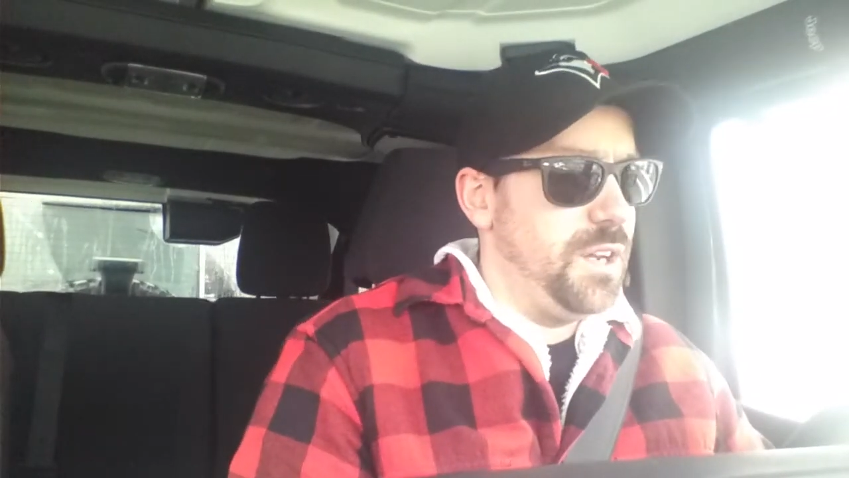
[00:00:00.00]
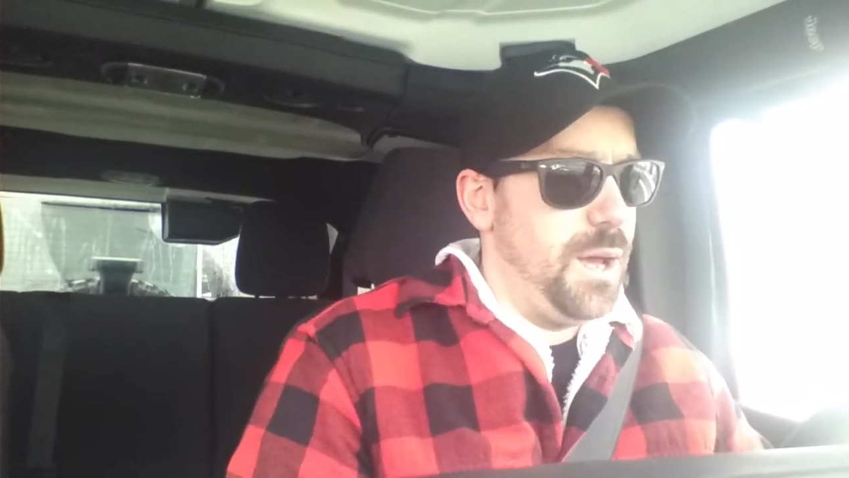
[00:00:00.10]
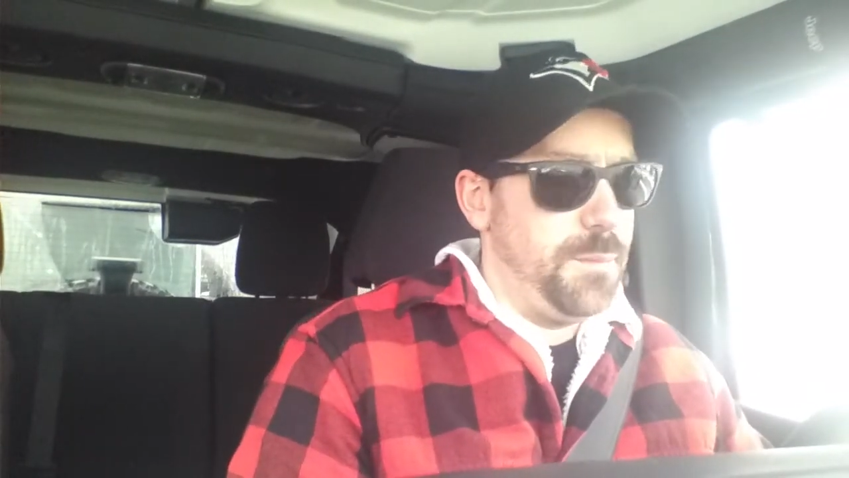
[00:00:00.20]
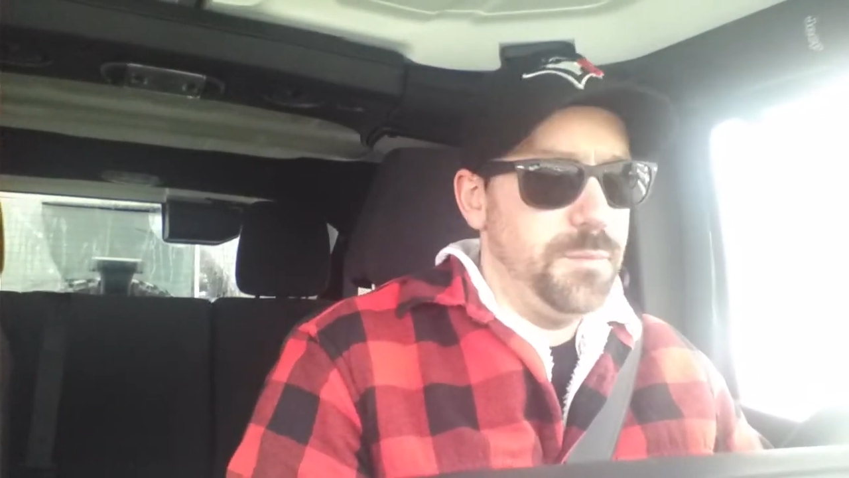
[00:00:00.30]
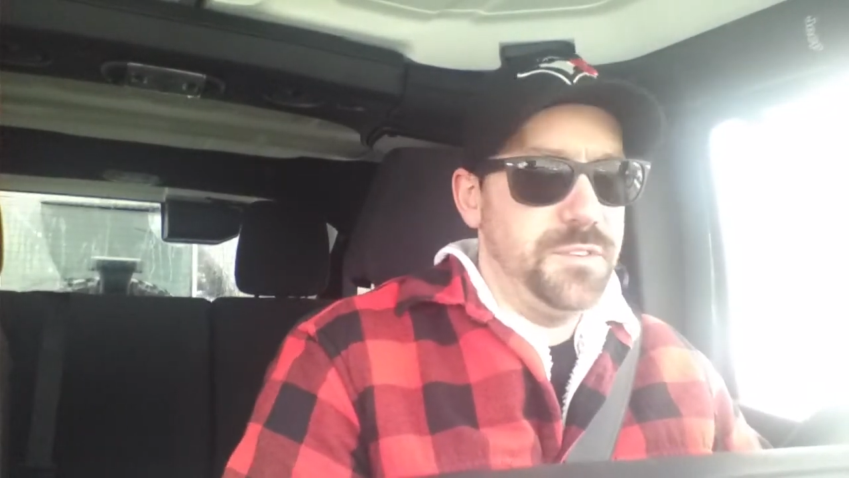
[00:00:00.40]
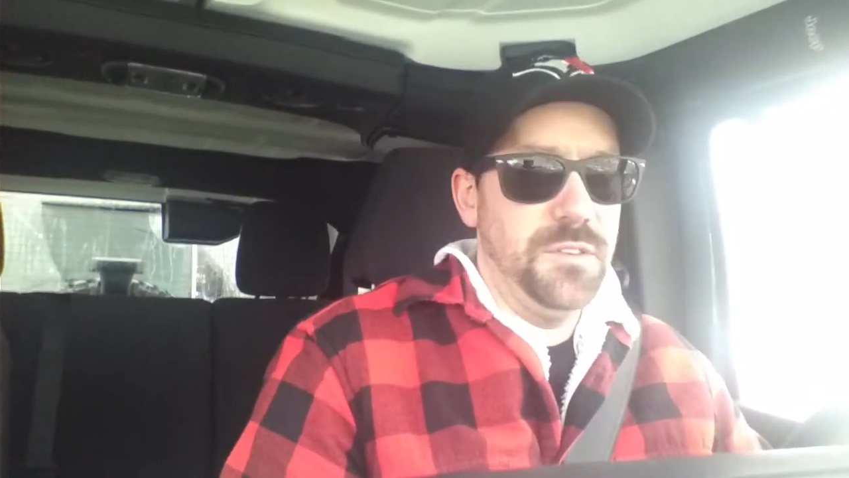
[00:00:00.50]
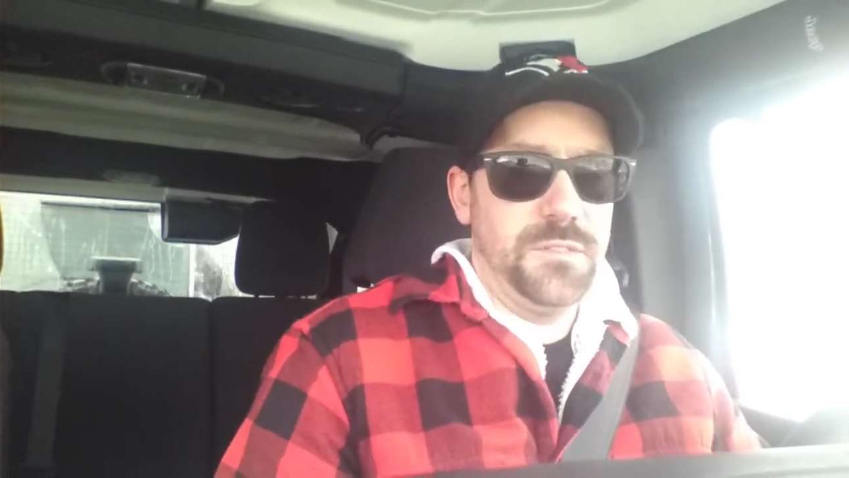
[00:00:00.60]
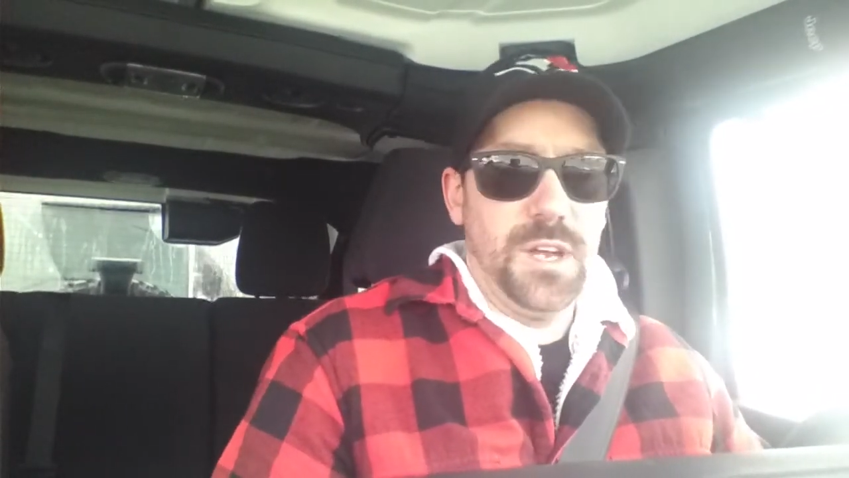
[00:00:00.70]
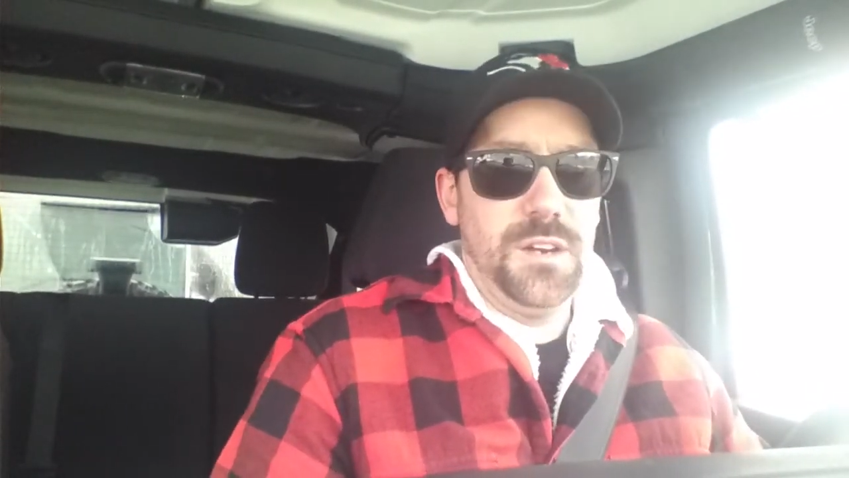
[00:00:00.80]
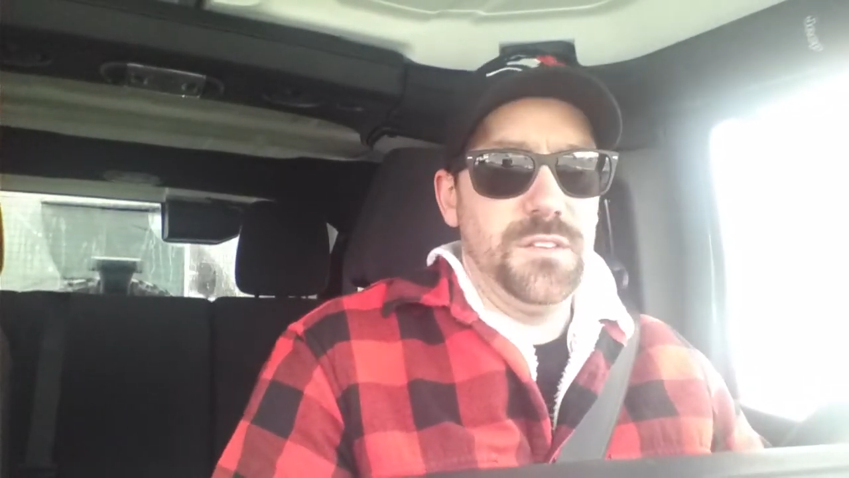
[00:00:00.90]
happen with snow
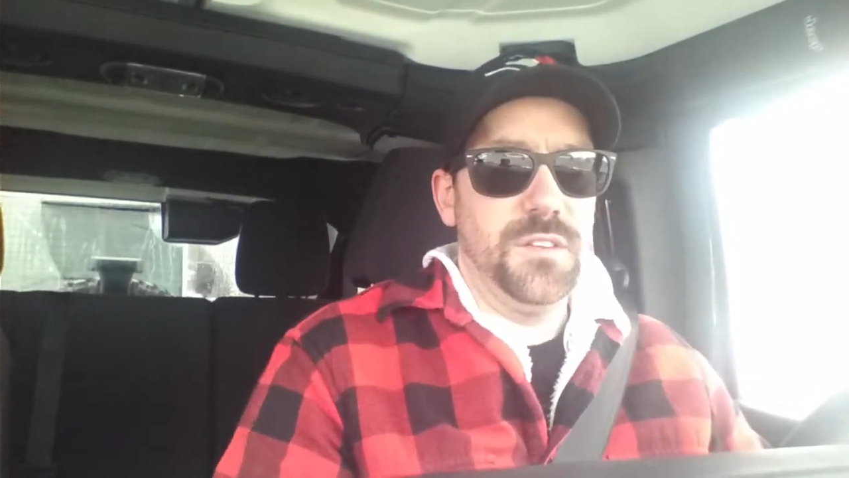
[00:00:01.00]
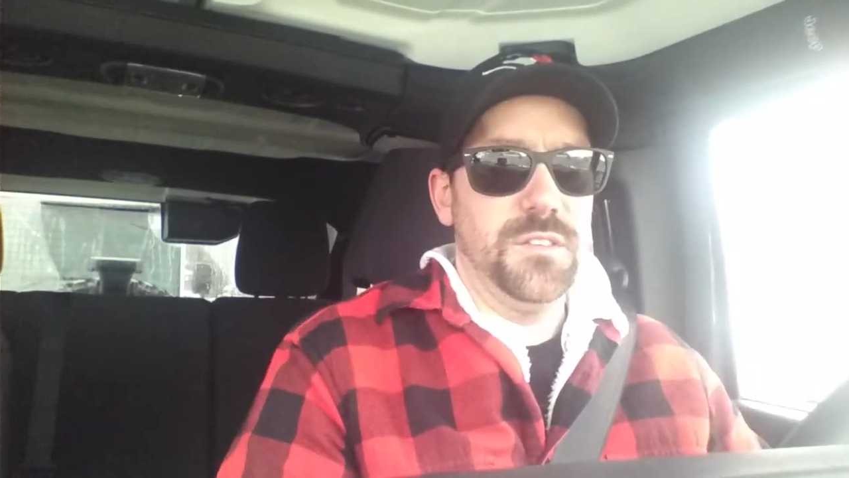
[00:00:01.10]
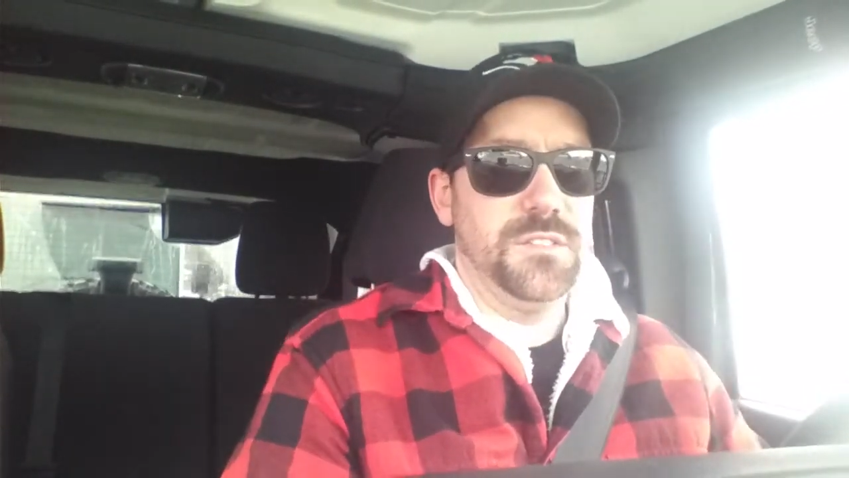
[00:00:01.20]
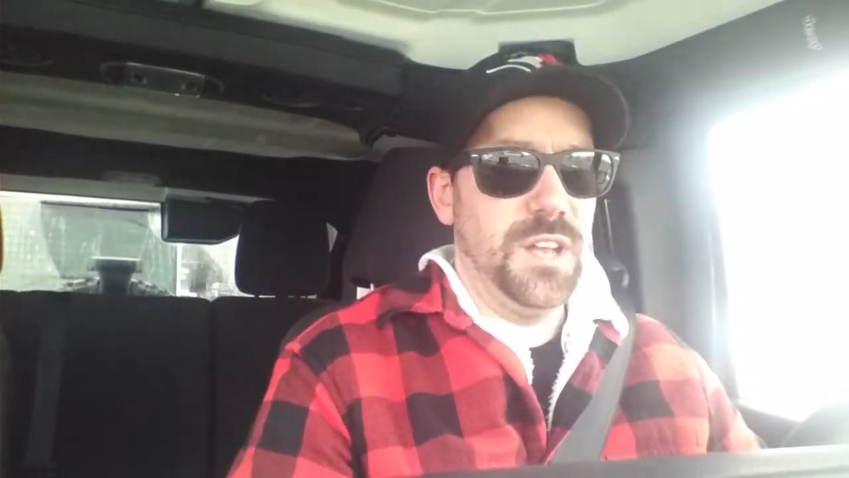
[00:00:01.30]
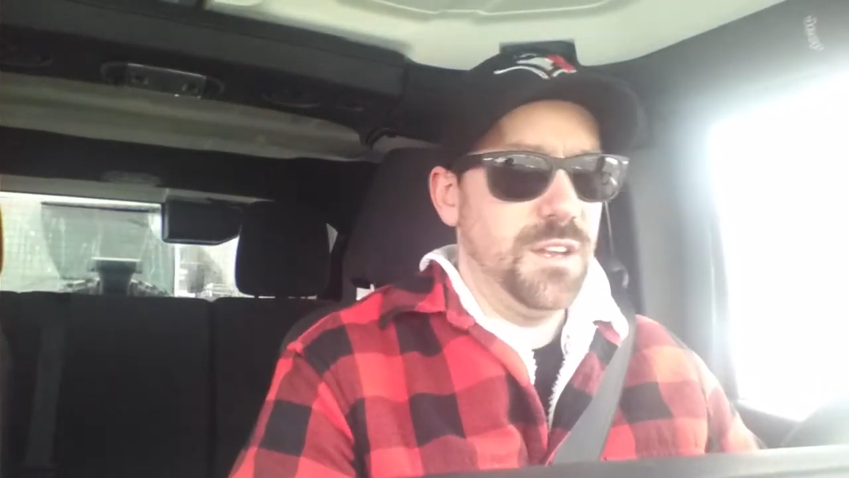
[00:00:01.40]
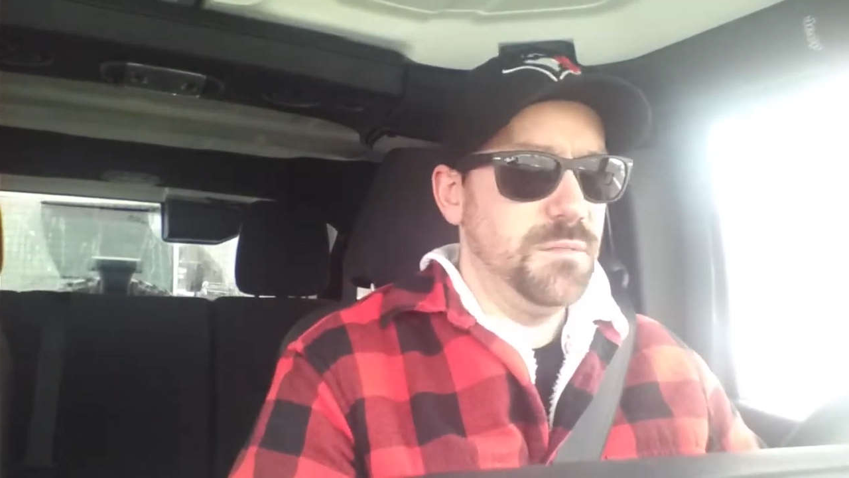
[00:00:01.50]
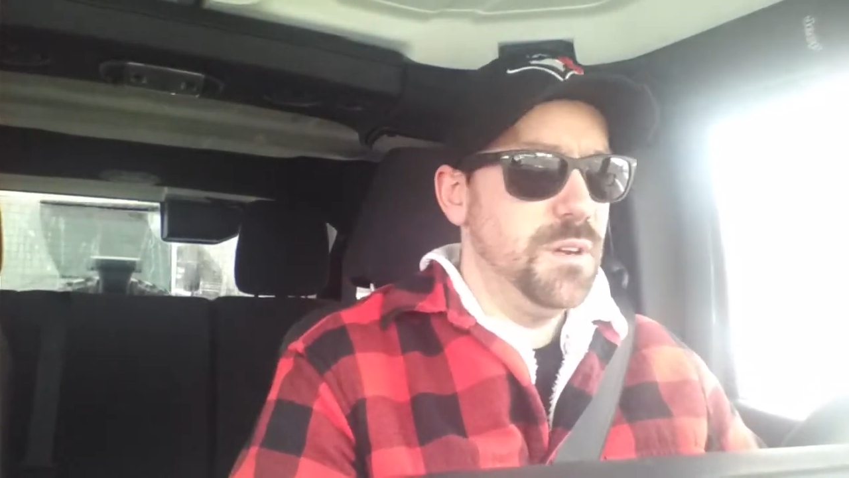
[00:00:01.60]
tires, so there's not